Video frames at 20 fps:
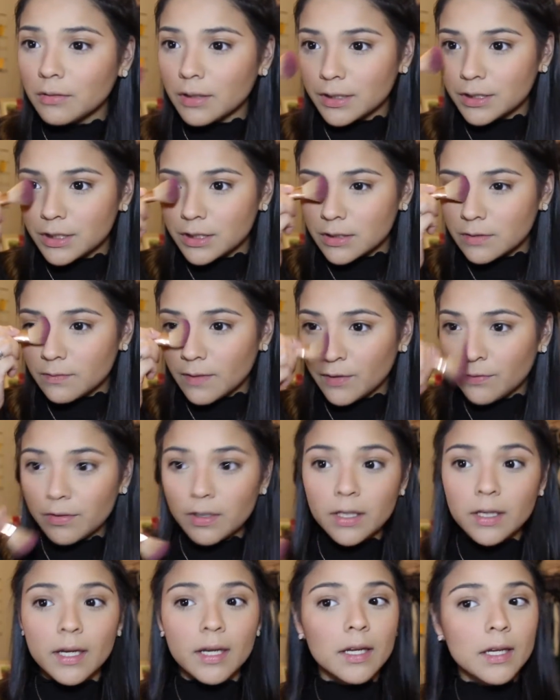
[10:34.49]
I
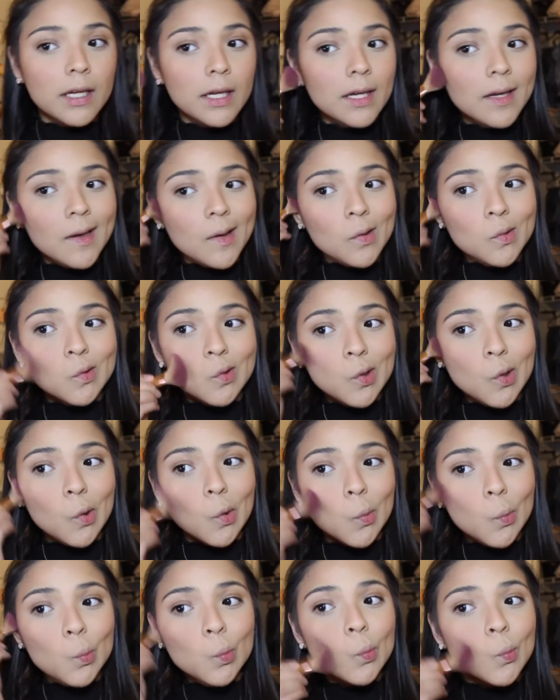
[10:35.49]
feel like I can't.
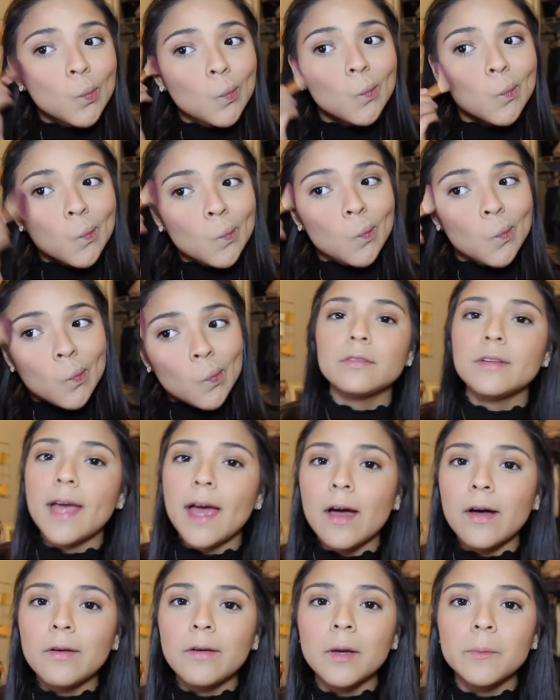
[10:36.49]
So
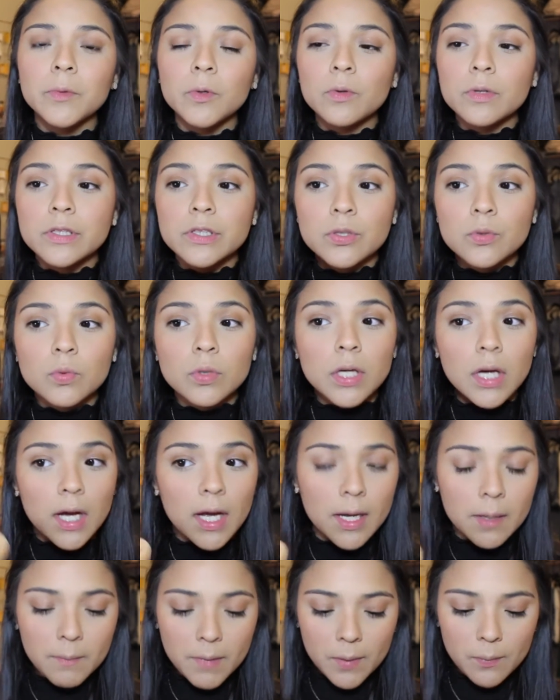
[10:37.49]
now I'm going to
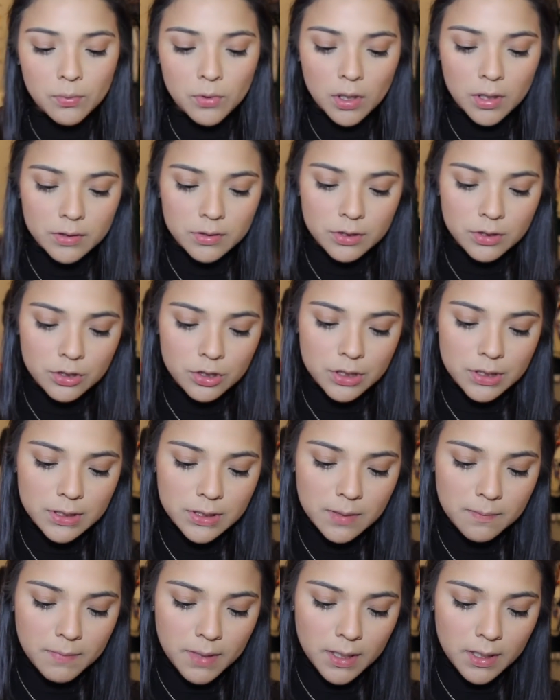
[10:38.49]
cut my bronzer
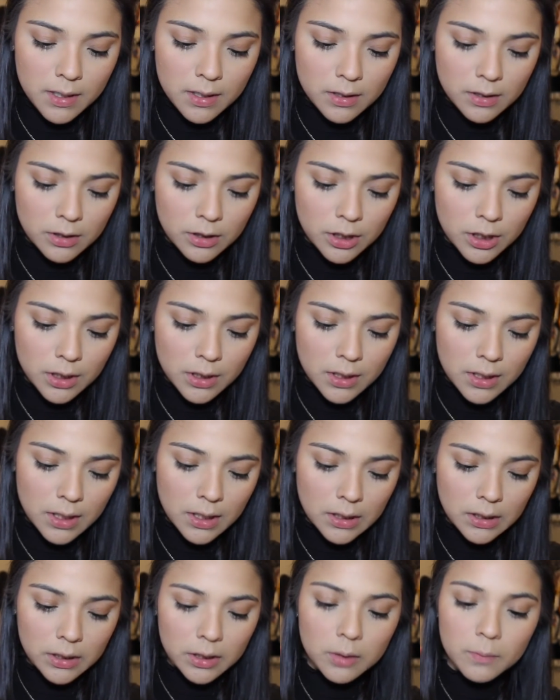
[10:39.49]
just to make it look
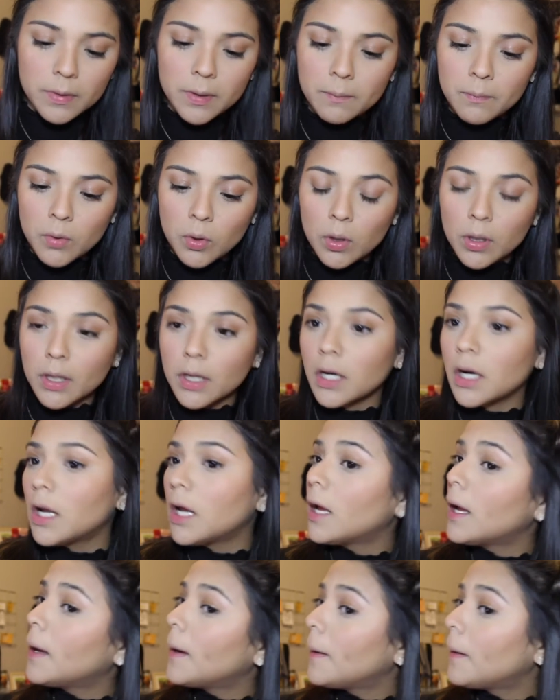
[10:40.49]
a little bit more
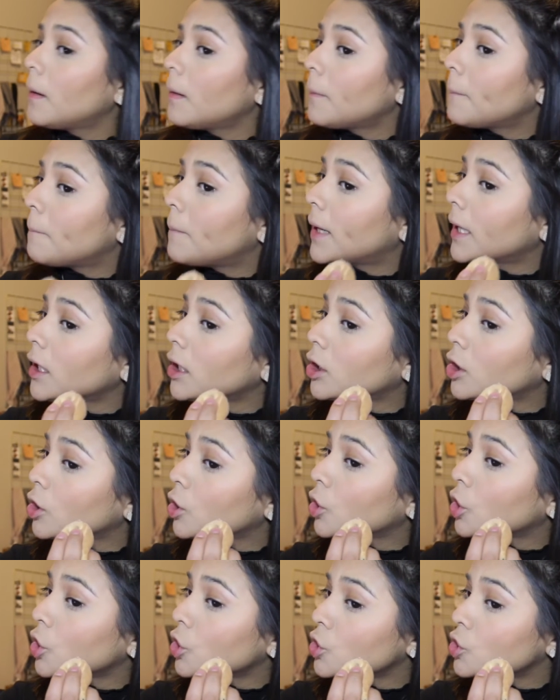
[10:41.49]

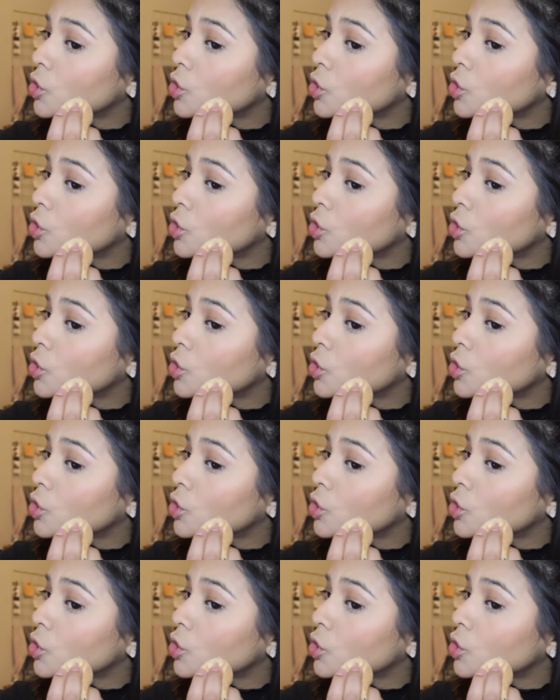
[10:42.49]
better.